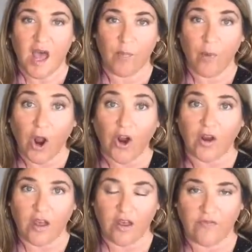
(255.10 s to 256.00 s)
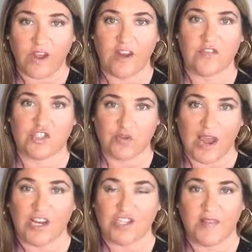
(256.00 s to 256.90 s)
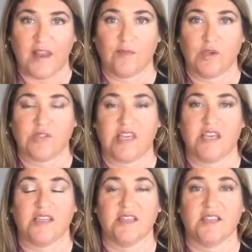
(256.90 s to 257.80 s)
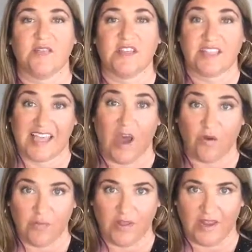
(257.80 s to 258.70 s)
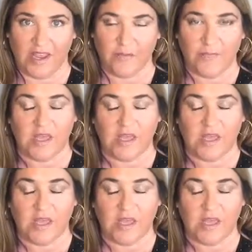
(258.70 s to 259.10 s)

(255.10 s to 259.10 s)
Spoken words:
part of kind of the strategy that I'm using, is this accountability.